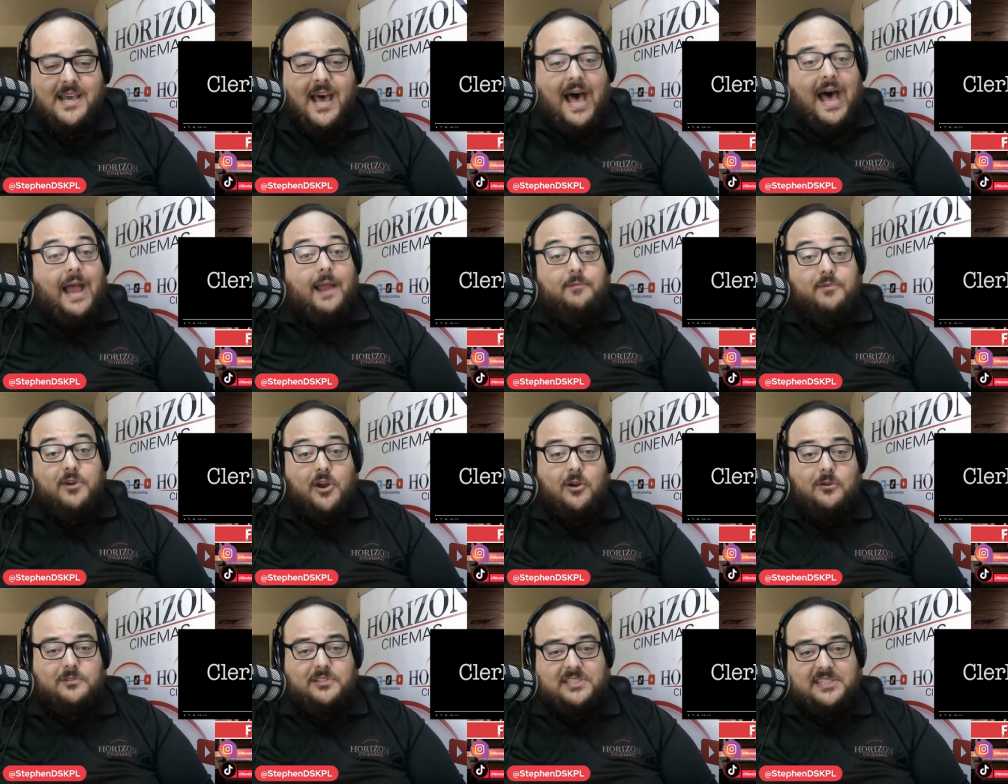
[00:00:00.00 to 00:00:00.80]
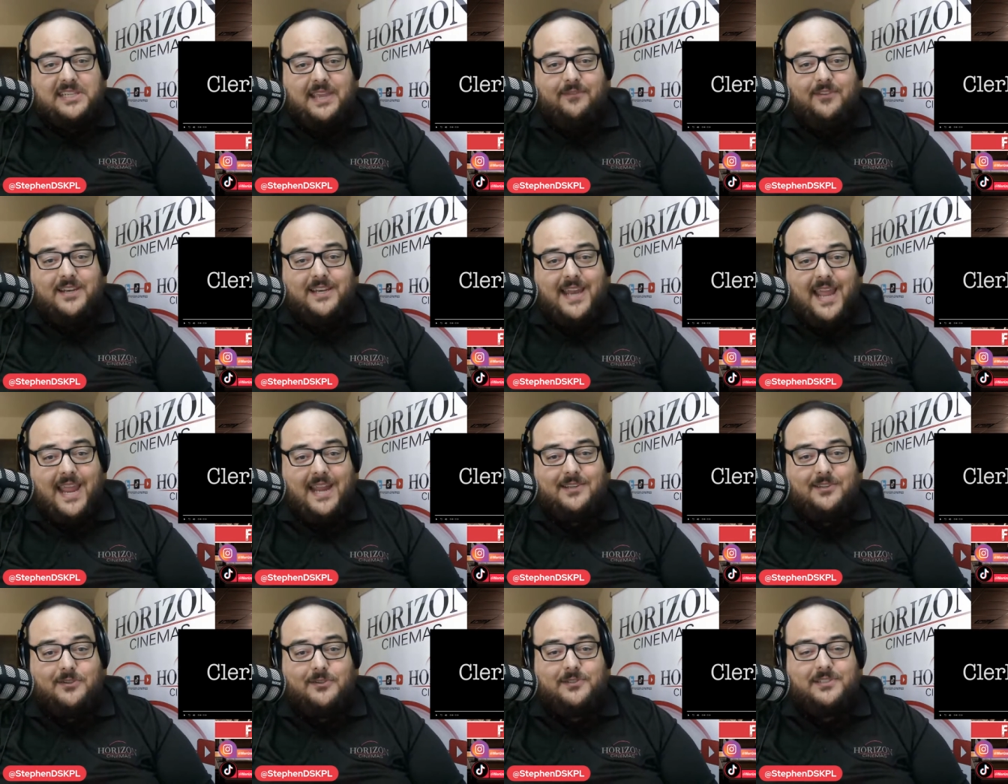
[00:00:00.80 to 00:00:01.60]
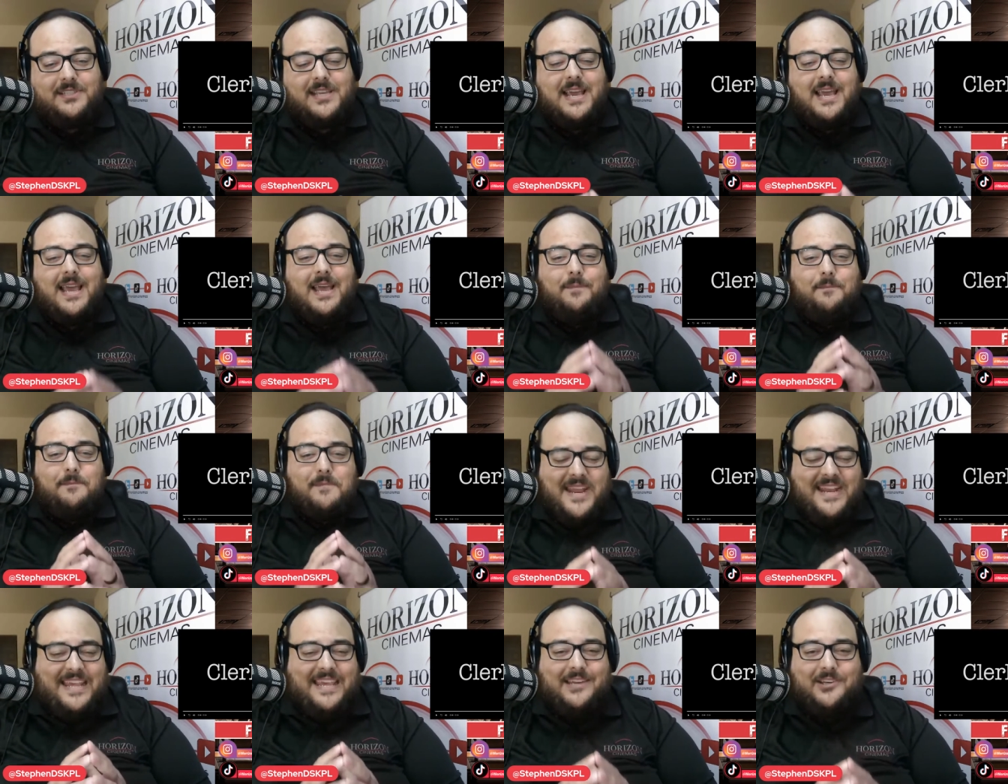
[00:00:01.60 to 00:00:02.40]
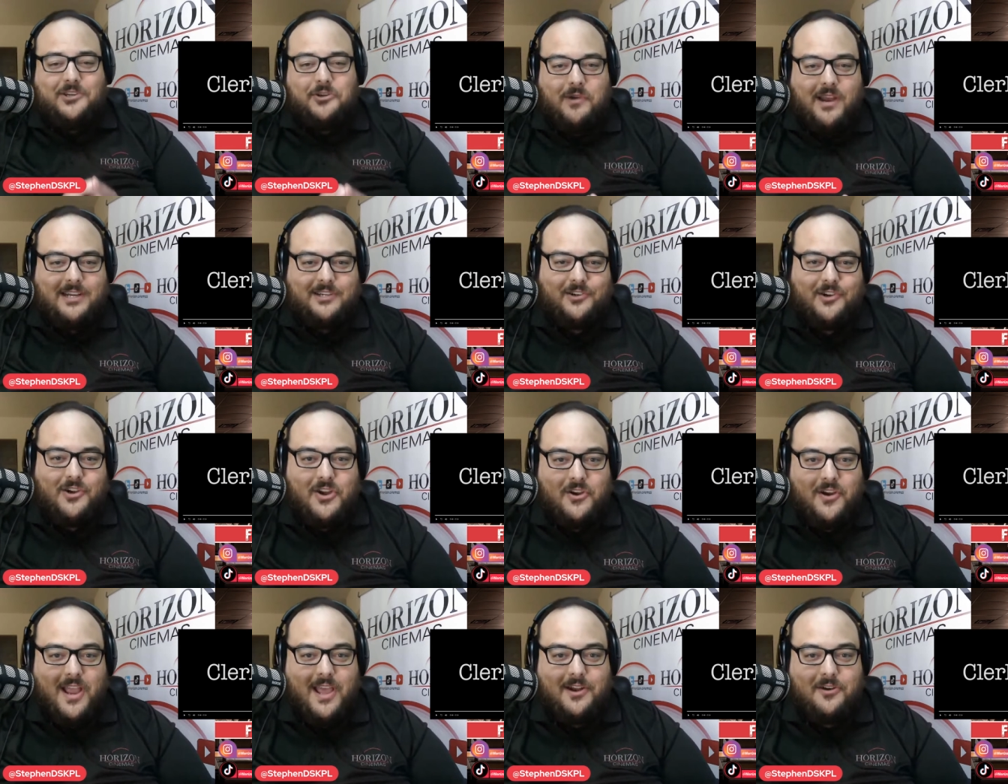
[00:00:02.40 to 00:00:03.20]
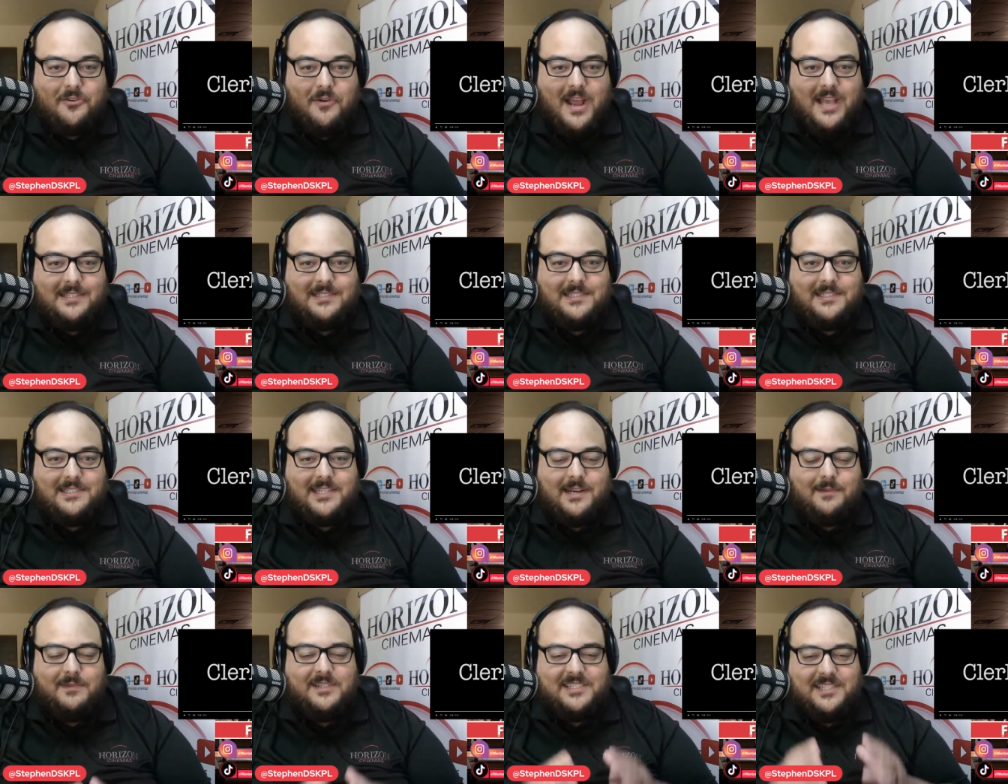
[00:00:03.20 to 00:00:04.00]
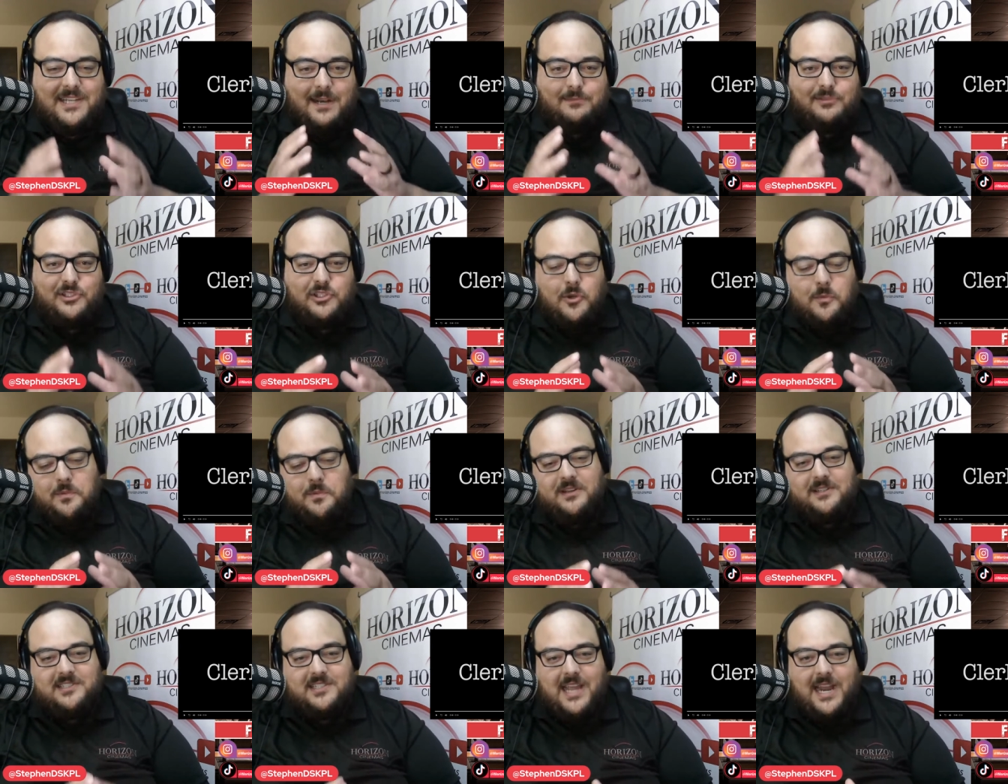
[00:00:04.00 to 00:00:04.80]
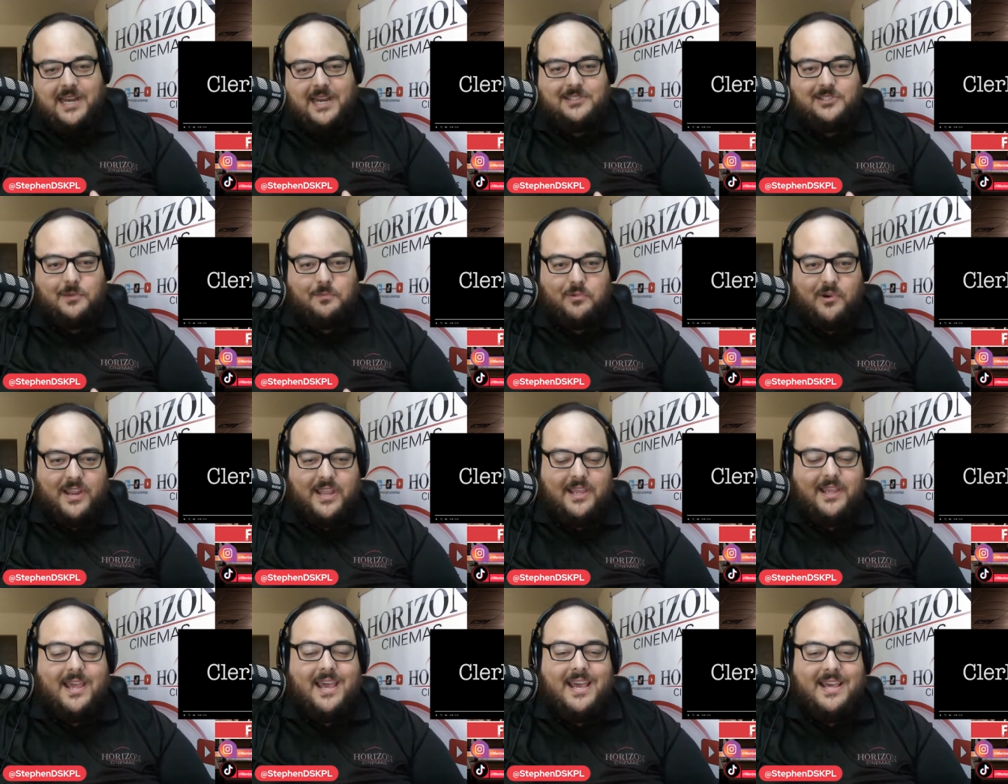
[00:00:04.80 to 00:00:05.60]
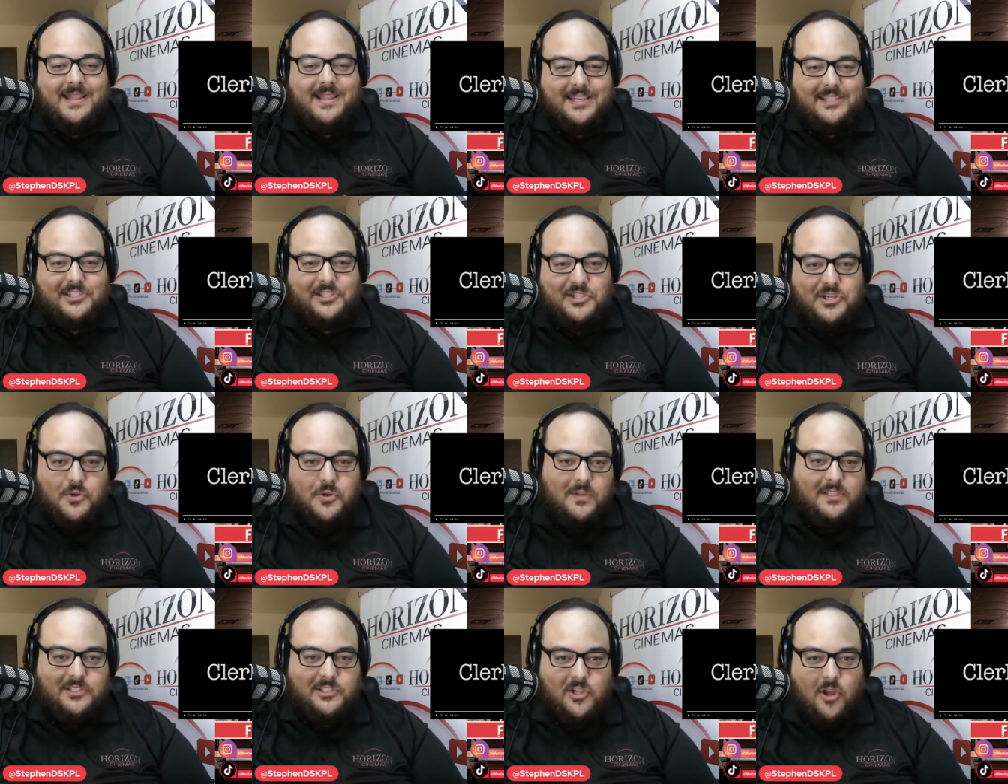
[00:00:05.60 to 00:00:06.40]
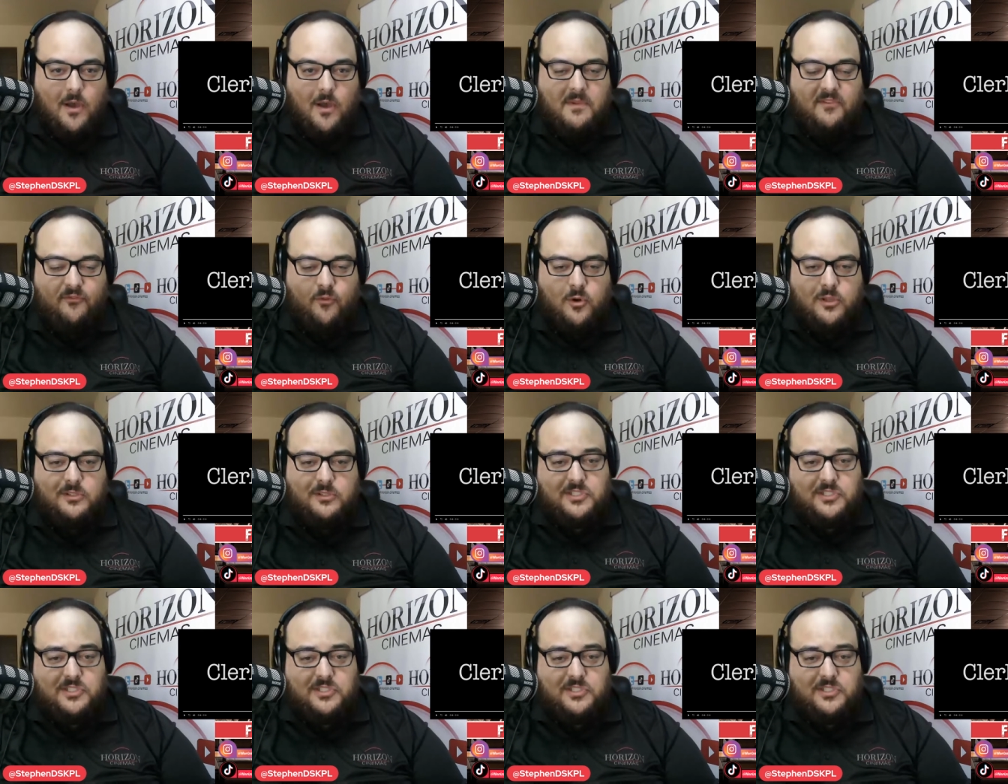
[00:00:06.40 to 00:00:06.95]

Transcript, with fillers: I'm your host, Stephen Daniels, media director here at Horizon Cinemas, and I'm super excited to bring this new installment for you.